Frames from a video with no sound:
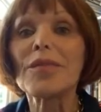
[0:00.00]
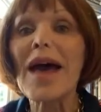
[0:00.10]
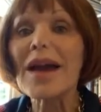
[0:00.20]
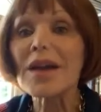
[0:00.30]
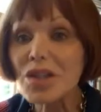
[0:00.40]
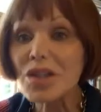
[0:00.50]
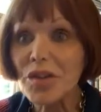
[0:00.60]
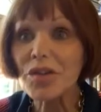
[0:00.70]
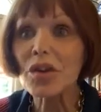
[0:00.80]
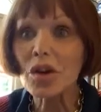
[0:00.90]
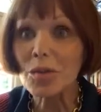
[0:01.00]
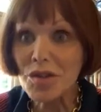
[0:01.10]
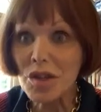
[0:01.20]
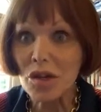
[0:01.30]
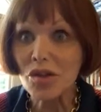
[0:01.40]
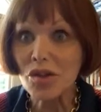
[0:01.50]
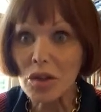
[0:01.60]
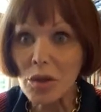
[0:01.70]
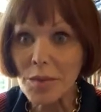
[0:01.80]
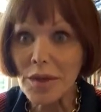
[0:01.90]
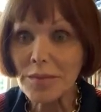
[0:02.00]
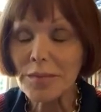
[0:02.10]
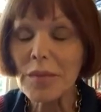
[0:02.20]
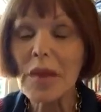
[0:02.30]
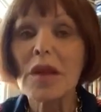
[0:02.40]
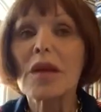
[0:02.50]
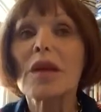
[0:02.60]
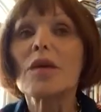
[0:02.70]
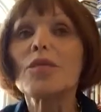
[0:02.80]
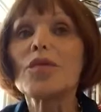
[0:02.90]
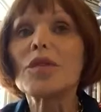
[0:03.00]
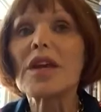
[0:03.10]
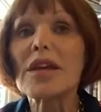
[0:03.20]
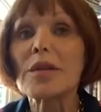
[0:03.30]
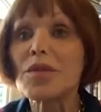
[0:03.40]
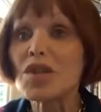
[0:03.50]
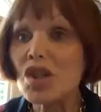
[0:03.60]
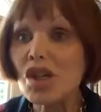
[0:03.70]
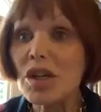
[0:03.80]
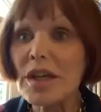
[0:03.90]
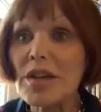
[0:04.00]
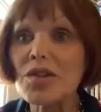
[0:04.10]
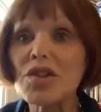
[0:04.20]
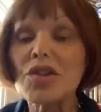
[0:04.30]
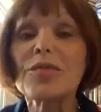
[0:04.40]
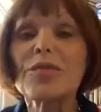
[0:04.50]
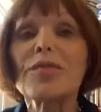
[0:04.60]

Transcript: activist homosexual lobby would get a petition against you.